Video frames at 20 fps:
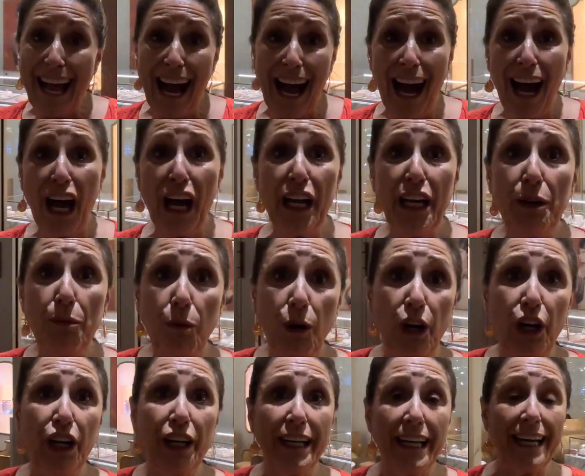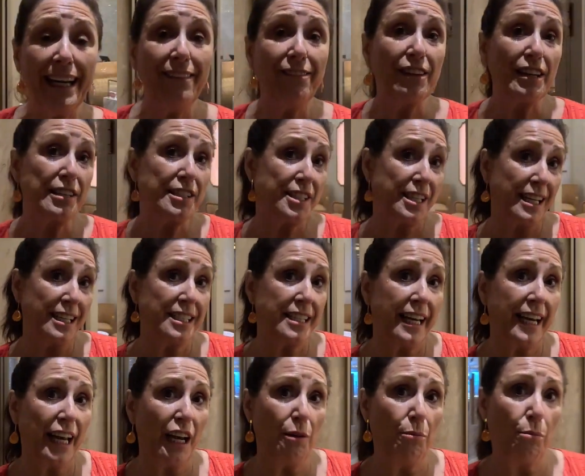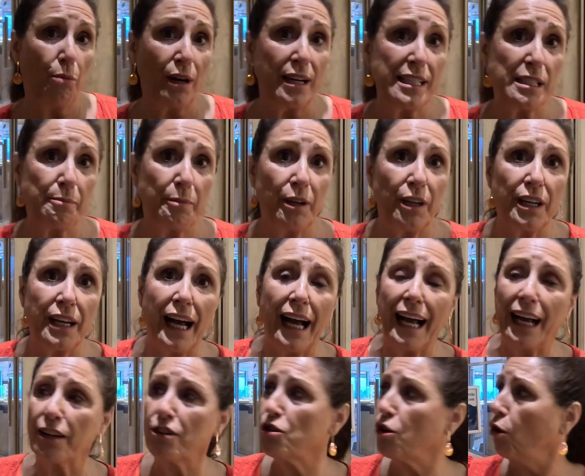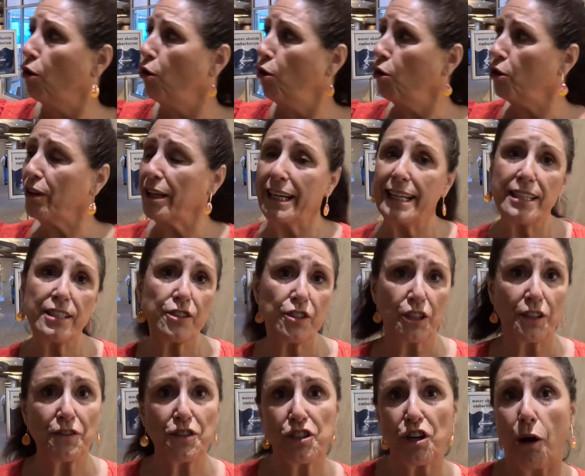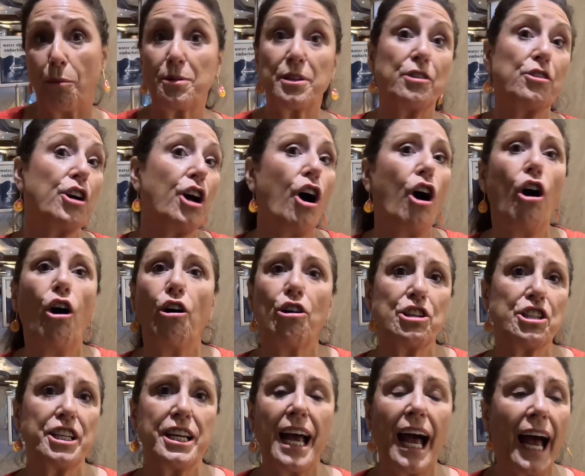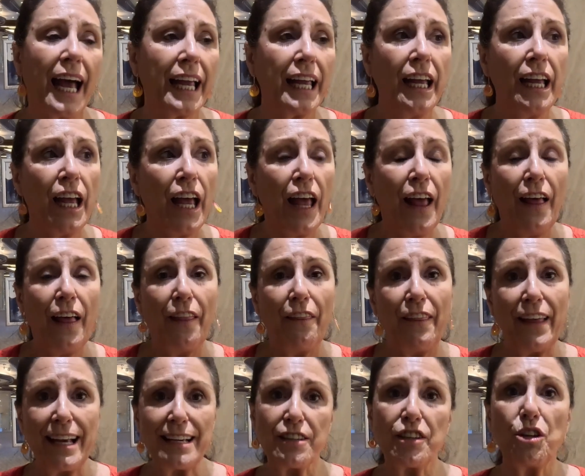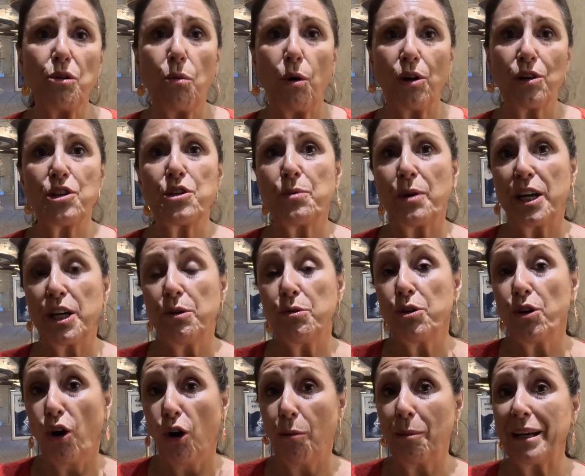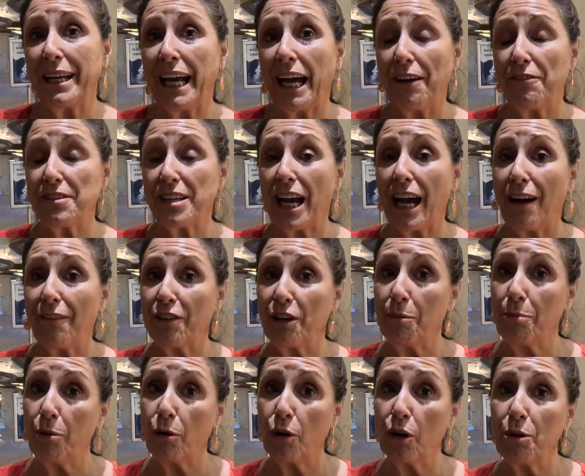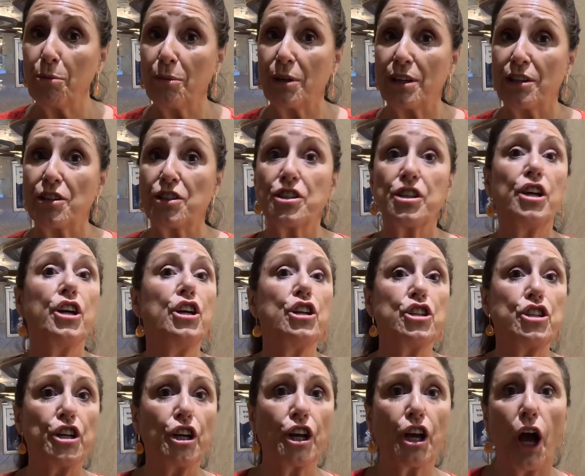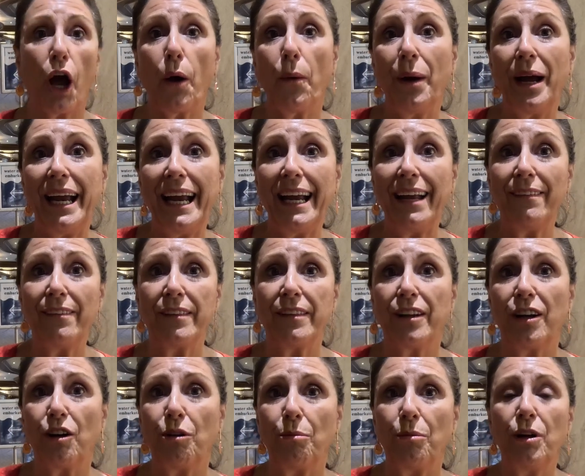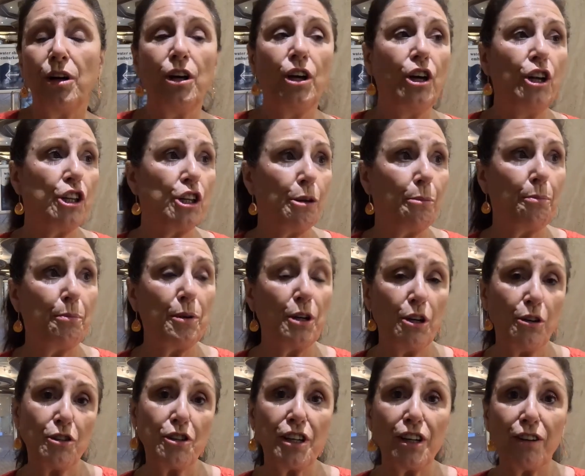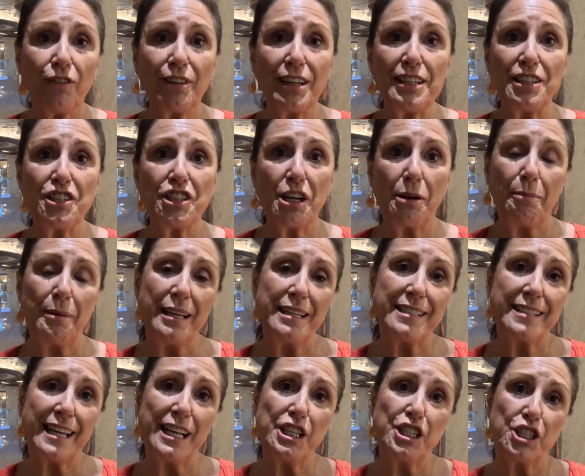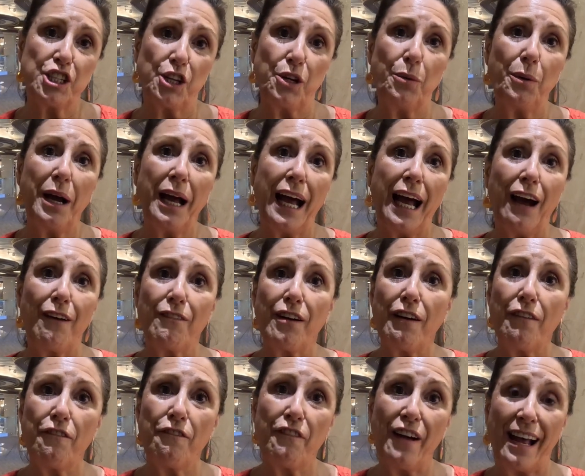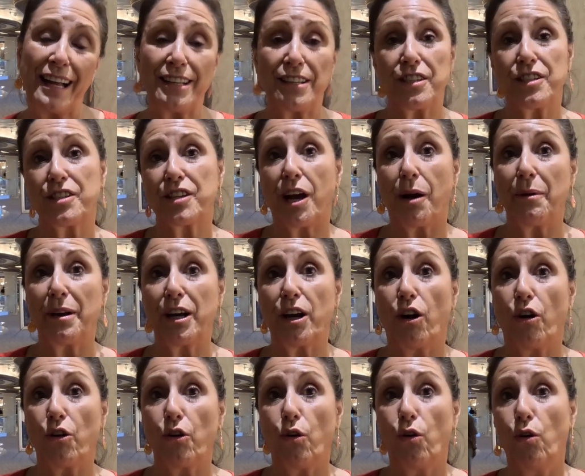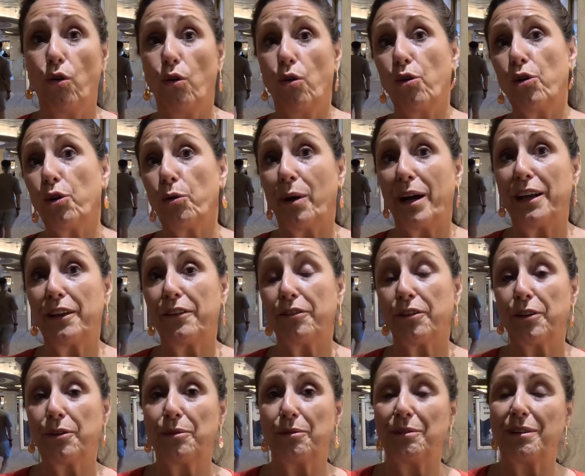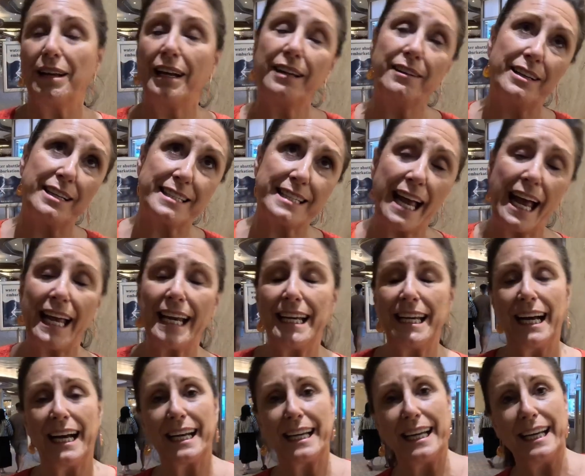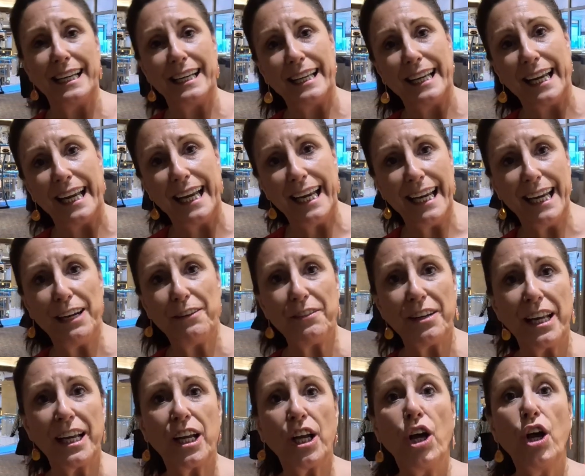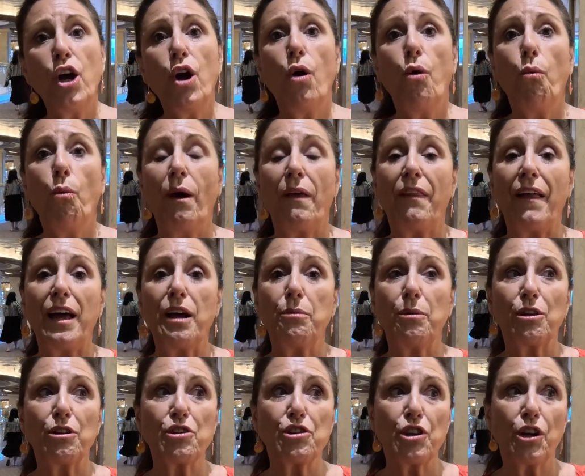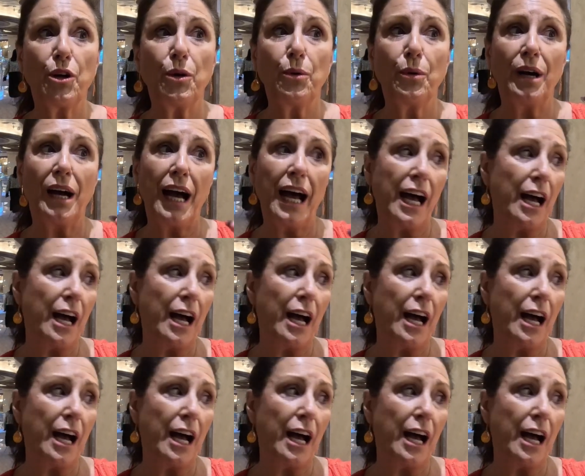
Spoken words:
I work in the city in Brisbane, and all these sort of shops in Cartier, these are the ones where you normally have to have an appointment to go in them. The beauty on this ship is they do have events going on all the way through in the day and in the evening, where they will do